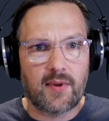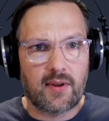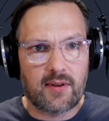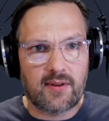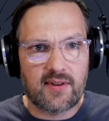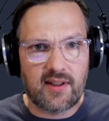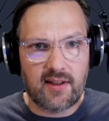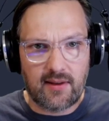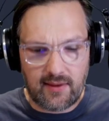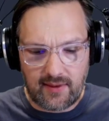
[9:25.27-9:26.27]
steer
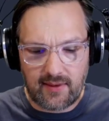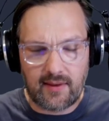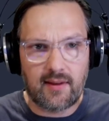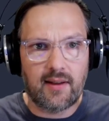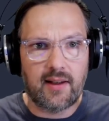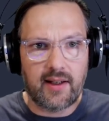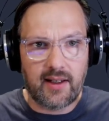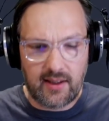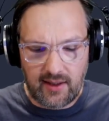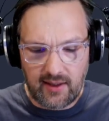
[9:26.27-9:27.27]
this line
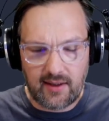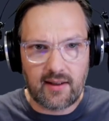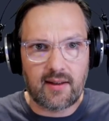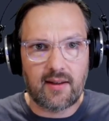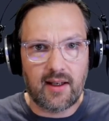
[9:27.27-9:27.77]
here that